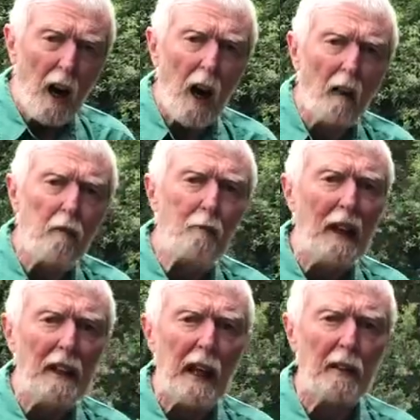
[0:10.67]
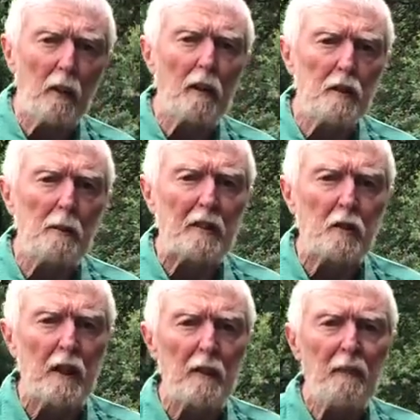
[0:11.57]
of bilateral
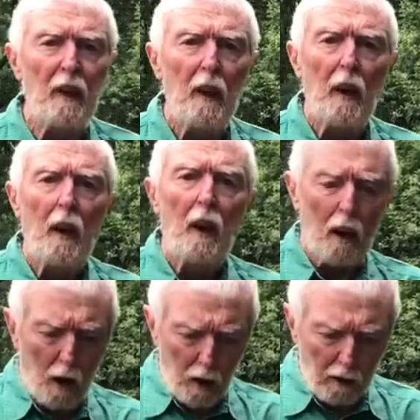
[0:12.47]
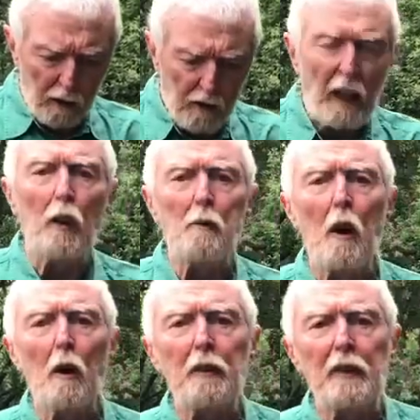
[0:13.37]
symmetry, or
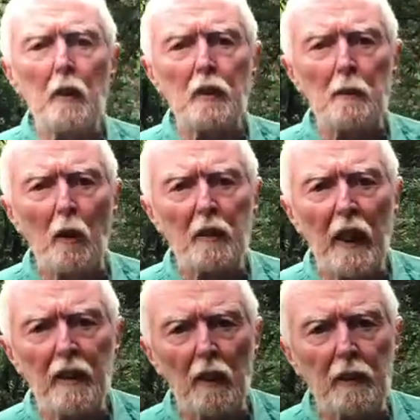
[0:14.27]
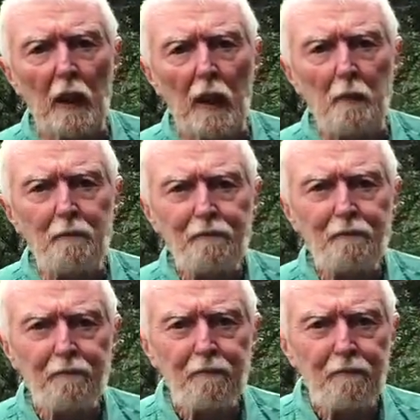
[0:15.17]
zygomorphy to use the more technical term.
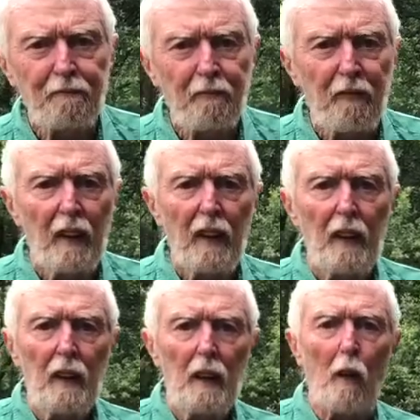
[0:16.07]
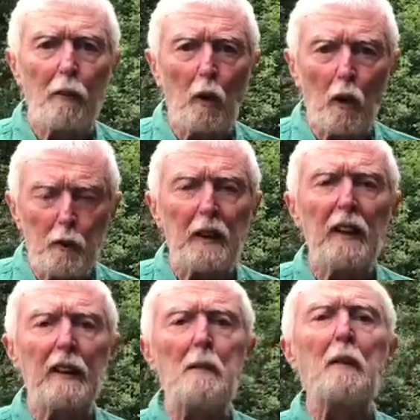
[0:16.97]
Now, of course, we can
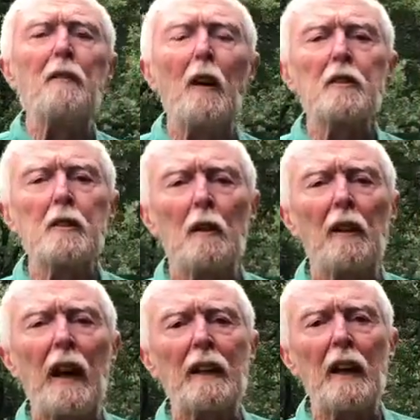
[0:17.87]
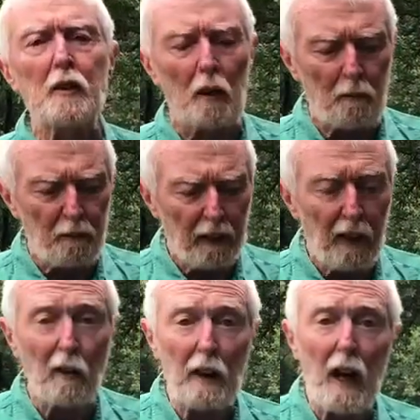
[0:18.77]
examine foxglove at leisure
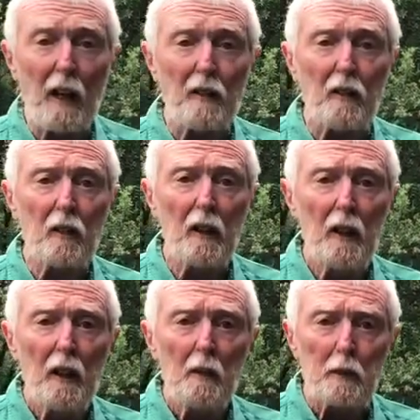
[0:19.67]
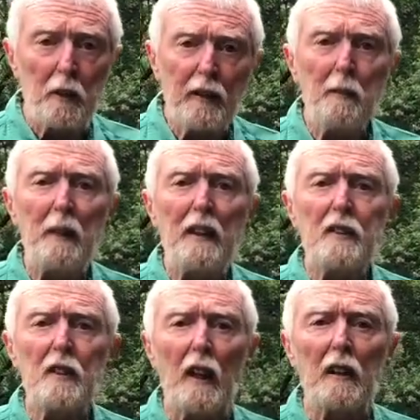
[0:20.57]
in our gardens, but nothing
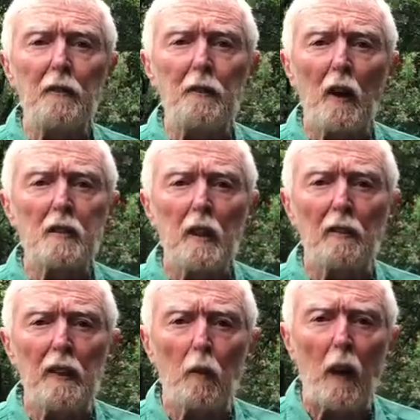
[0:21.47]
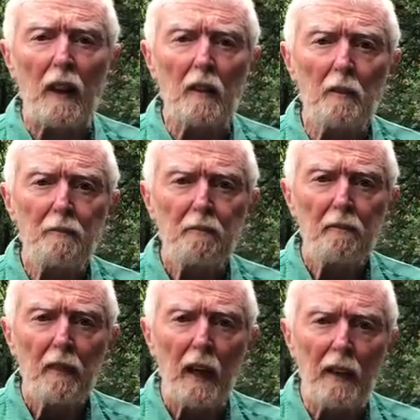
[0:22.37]
beats the sight of foxglove in the wild.
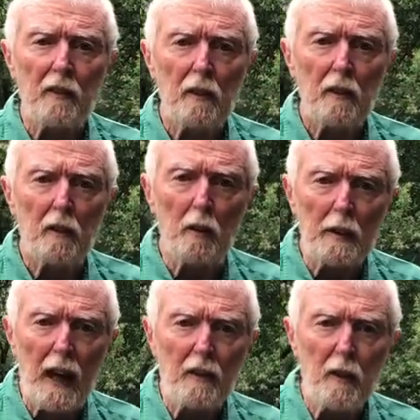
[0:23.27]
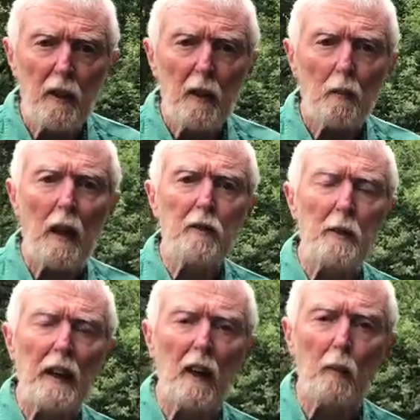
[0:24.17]
And to do that, we have
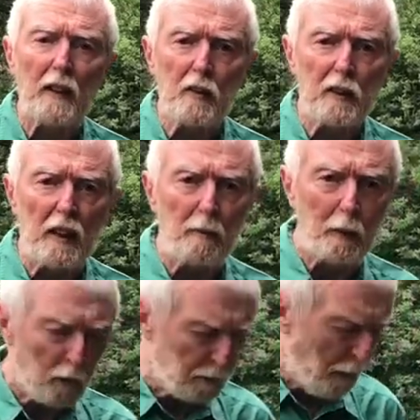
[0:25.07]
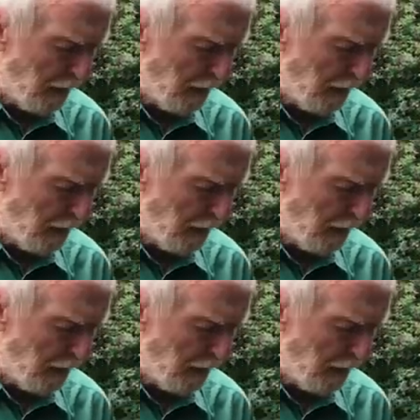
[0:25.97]
to make our way to Slieve Bloom,